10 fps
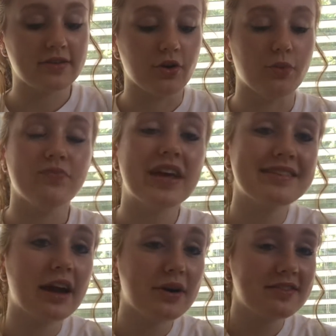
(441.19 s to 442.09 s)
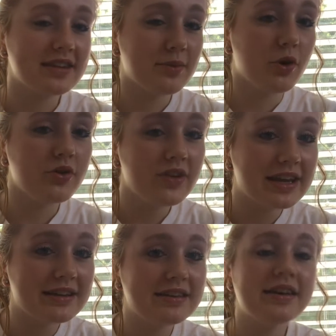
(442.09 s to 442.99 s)
So that's how I stay
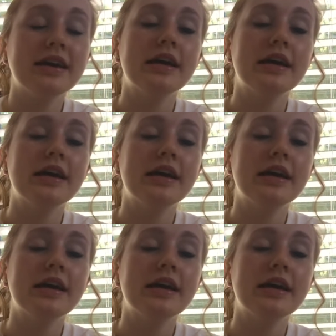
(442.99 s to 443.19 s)
motivated.